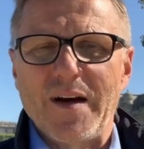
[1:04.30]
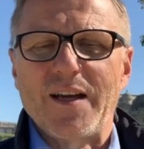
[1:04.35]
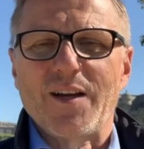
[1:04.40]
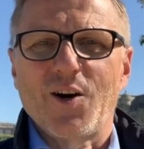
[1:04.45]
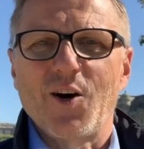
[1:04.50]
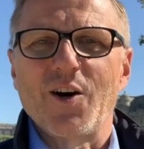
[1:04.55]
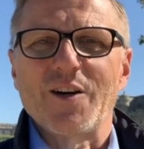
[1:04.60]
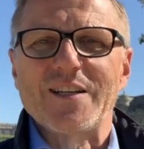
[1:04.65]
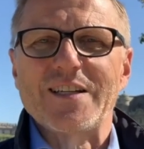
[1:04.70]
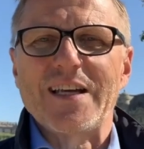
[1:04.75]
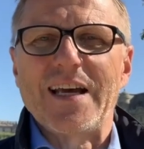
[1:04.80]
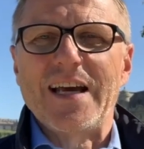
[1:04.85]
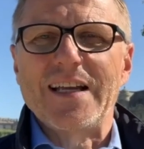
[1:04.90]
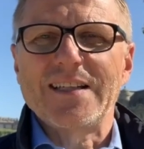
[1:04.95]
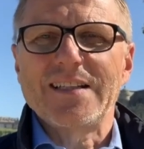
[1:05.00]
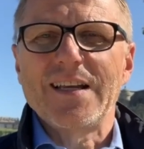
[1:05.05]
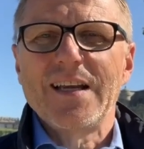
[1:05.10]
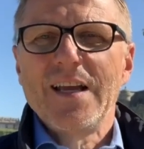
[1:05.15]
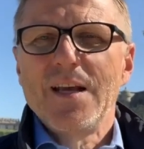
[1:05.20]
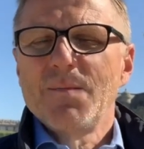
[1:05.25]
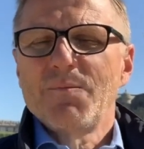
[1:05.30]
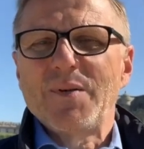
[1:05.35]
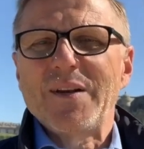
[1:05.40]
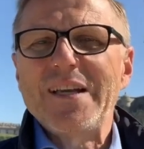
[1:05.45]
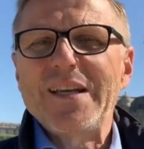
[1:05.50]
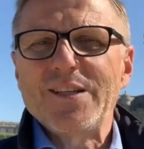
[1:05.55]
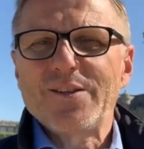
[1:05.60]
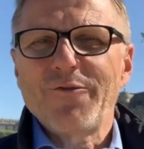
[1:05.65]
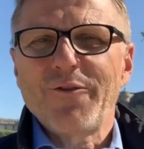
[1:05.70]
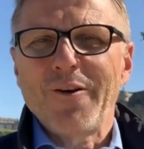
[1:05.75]
my content,
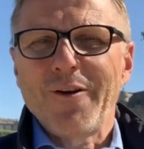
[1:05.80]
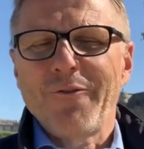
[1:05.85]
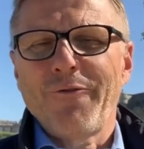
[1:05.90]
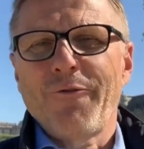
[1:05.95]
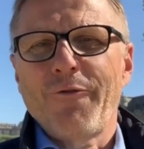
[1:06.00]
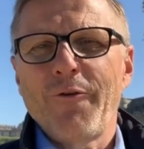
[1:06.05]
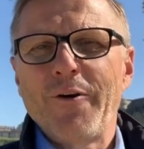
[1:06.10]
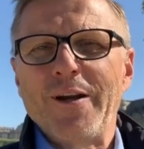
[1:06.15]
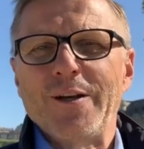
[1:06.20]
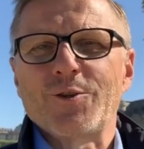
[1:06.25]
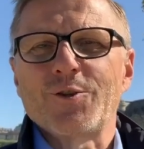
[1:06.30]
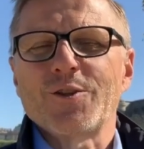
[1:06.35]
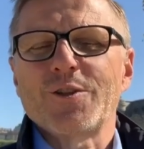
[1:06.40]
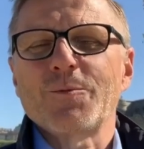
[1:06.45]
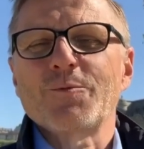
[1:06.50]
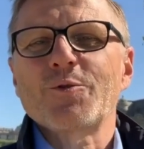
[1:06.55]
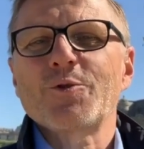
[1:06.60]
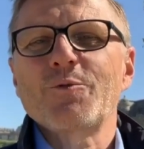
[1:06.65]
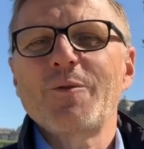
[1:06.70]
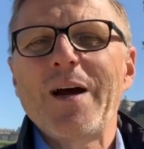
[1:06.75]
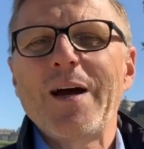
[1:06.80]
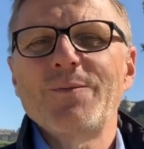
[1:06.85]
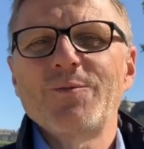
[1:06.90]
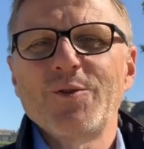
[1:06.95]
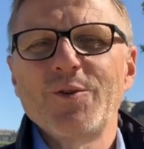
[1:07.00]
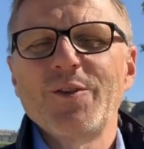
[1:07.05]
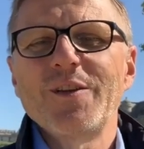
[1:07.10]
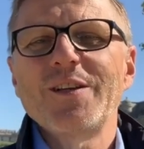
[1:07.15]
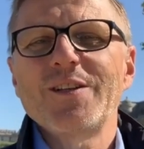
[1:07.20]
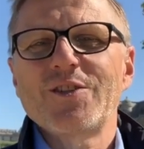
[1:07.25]
please feel free to subscribe
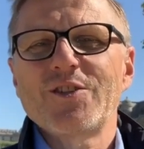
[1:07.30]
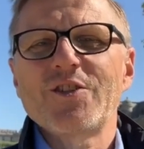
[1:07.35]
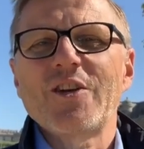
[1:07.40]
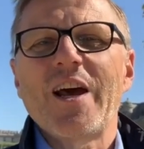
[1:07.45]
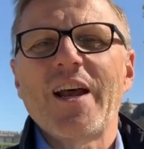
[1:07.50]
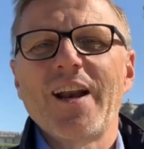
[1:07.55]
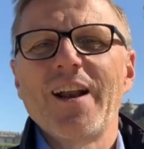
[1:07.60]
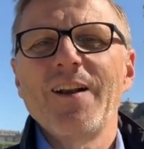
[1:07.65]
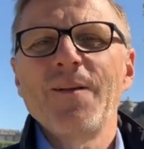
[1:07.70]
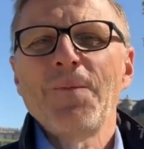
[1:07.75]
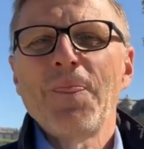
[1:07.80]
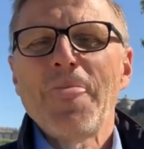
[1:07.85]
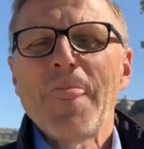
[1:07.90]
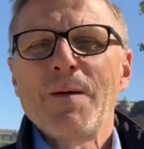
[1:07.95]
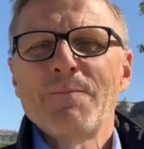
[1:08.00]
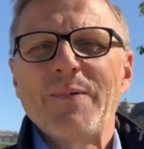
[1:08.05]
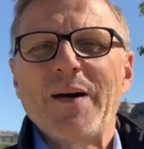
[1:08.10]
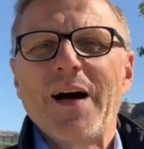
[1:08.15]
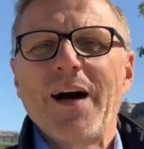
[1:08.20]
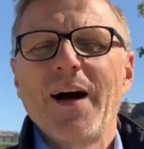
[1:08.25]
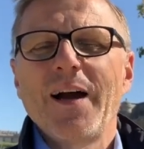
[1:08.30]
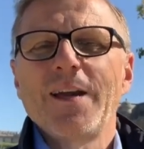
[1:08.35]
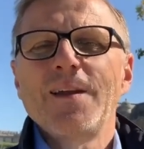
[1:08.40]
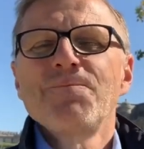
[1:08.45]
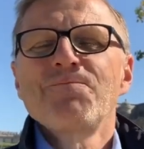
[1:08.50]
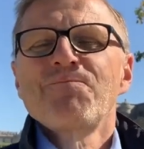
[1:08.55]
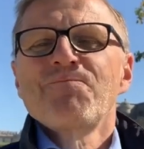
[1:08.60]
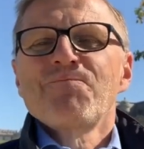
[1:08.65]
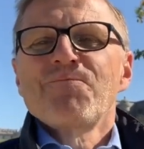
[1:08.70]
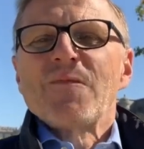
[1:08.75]
to this channel by
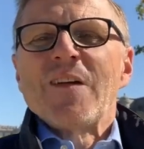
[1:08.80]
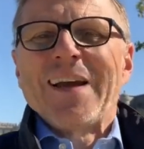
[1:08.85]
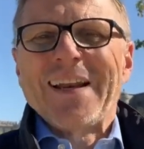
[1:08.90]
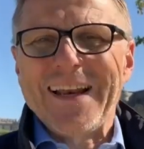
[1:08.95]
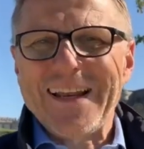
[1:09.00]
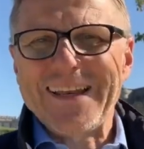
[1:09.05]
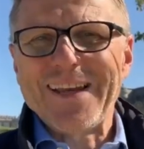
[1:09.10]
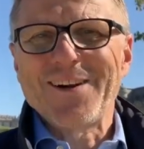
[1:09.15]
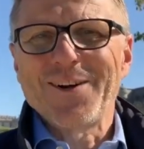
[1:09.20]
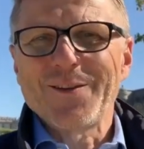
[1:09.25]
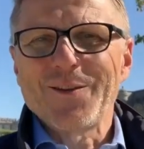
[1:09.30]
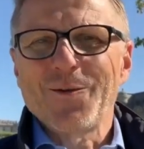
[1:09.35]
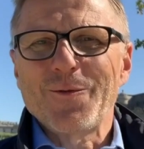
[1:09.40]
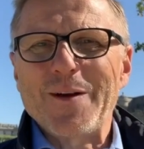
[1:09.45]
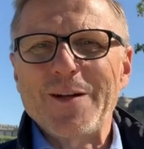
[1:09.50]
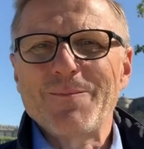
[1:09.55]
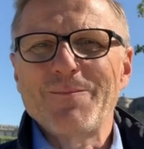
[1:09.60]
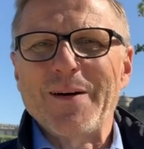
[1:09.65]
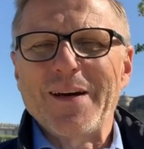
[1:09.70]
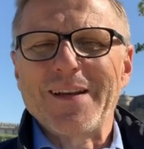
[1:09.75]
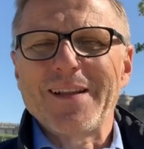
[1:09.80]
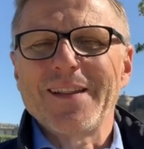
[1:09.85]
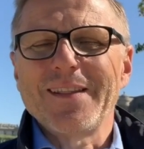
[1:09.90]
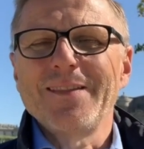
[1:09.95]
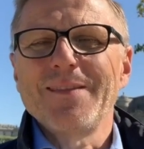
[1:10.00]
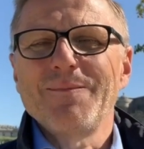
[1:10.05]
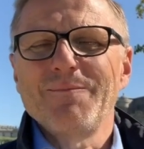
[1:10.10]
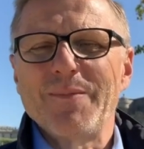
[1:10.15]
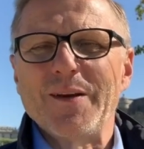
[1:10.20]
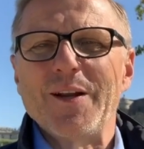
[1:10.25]
clicking on the red
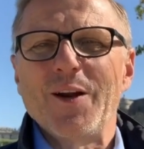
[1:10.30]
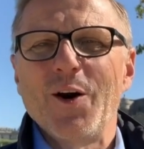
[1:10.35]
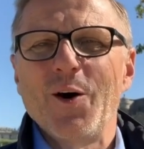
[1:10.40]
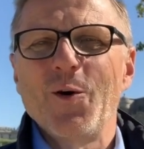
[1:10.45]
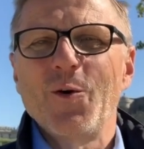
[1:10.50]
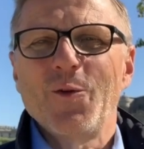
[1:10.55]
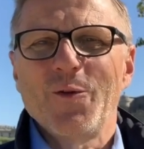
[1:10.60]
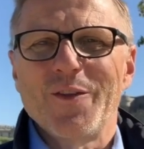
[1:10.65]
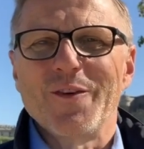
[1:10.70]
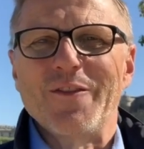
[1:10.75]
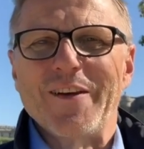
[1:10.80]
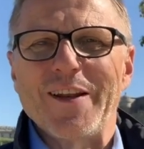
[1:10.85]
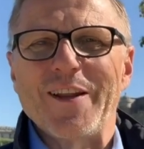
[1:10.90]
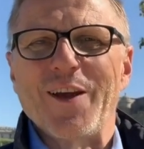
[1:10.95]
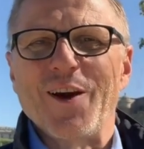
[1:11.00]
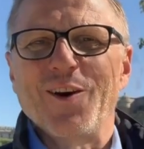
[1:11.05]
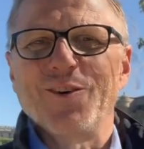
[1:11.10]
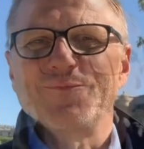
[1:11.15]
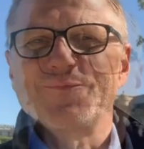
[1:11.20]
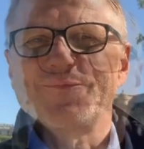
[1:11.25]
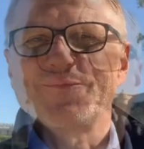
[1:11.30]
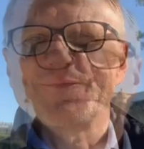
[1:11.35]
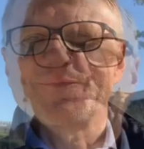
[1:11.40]
button below the video.